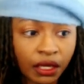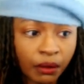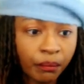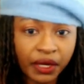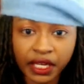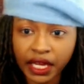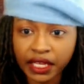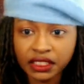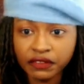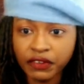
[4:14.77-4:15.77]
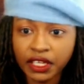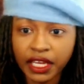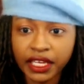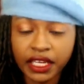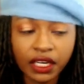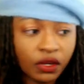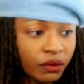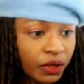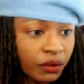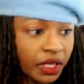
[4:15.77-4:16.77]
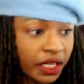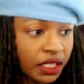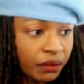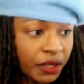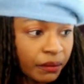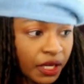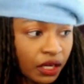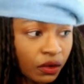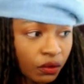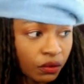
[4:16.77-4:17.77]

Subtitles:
But I just feel like he the only one who didn't get the memo.